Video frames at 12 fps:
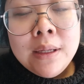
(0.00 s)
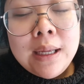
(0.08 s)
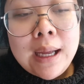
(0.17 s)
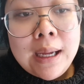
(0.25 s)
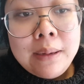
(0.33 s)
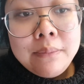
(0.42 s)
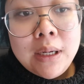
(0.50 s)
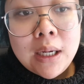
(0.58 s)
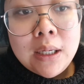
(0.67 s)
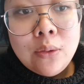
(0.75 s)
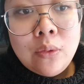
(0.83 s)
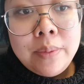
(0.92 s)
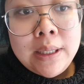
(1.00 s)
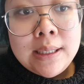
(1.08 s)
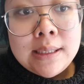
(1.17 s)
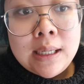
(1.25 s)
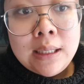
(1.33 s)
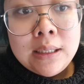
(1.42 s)
Nugget will be
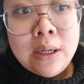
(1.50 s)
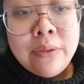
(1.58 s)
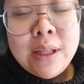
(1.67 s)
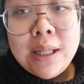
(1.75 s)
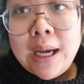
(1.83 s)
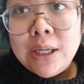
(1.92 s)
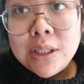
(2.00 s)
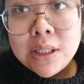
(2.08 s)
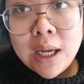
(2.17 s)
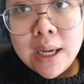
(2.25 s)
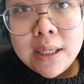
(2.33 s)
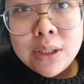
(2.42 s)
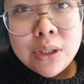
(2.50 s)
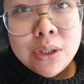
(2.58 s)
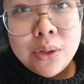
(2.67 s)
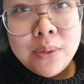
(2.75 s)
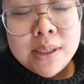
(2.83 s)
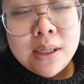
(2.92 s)
slightly on the larger side. And she's
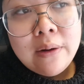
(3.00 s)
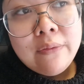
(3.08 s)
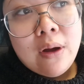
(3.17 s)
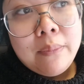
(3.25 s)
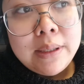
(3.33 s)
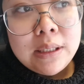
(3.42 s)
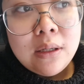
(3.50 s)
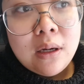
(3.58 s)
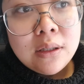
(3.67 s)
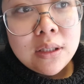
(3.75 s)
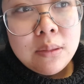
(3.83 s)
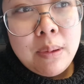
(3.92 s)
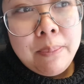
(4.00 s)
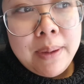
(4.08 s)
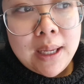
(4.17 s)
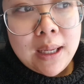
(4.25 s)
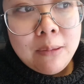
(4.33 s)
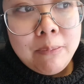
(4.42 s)
always kind of commented, oh, she's a bit
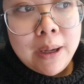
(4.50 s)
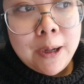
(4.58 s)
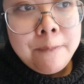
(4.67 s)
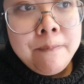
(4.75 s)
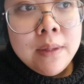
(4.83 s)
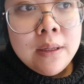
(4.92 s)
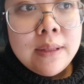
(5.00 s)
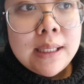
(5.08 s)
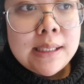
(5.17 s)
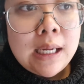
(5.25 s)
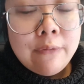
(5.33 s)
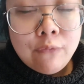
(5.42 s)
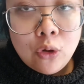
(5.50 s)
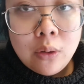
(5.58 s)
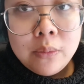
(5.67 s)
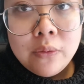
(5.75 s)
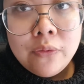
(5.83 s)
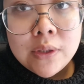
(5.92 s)
big, but that's kind of
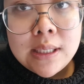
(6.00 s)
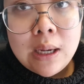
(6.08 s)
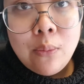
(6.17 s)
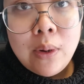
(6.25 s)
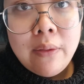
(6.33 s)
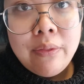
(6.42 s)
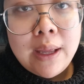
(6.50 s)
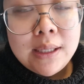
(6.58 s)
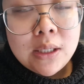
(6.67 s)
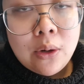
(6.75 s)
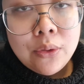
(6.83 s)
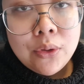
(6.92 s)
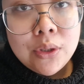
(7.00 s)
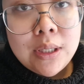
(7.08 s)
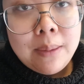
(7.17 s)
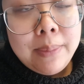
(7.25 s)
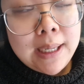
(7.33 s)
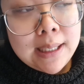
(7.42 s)
normal for someone that's going through
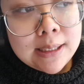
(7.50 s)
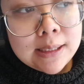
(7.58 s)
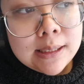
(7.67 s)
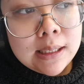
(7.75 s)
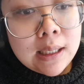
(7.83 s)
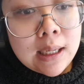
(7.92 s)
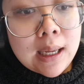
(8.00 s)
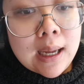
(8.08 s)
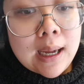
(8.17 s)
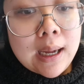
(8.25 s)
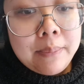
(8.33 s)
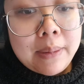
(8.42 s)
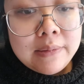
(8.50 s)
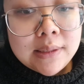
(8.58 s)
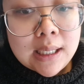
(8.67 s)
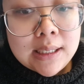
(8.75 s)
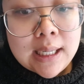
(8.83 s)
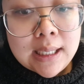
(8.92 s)
diabetes. I've
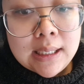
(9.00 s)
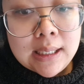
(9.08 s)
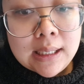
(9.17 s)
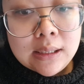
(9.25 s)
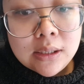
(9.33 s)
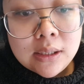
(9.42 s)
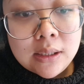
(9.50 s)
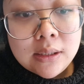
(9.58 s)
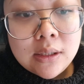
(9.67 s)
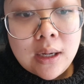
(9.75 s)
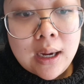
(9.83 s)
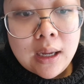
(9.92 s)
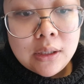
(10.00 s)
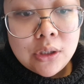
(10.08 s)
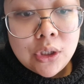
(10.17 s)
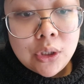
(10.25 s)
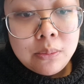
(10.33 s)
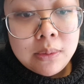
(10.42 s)
started taking insulin, so I
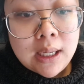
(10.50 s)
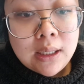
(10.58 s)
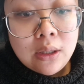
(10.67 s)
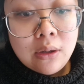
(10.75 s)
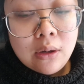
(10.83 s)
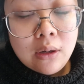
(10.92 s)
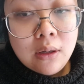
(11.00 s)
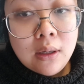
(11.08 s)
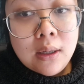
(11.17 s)
assumed that, you know,